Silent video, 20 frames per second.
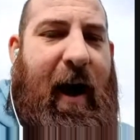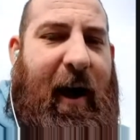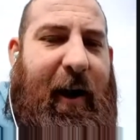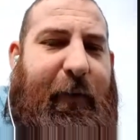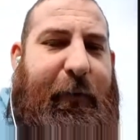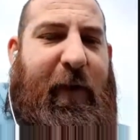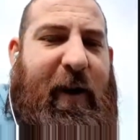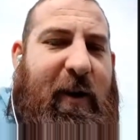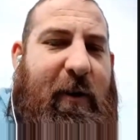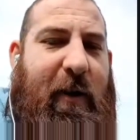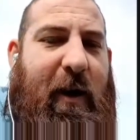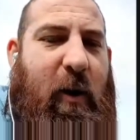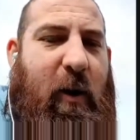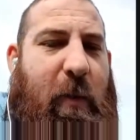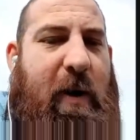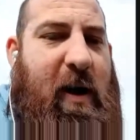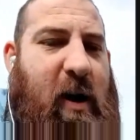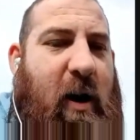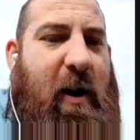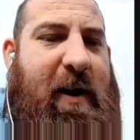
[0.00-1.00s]
I can figure
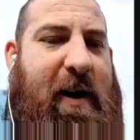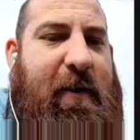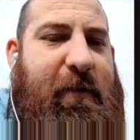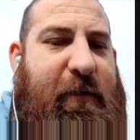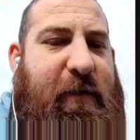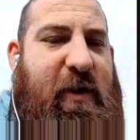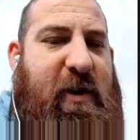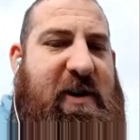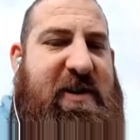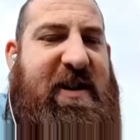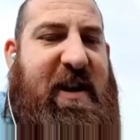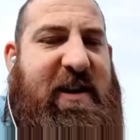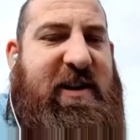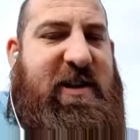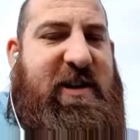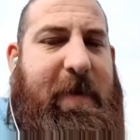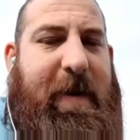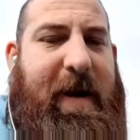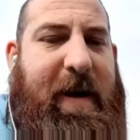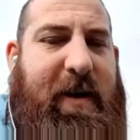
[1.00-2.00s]
out we aren't in for a
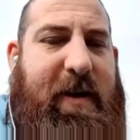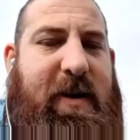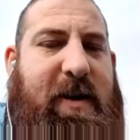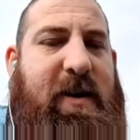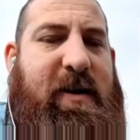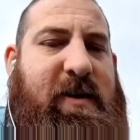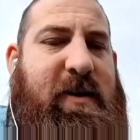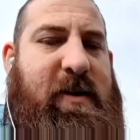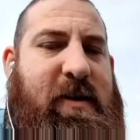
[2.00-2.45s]
centre back.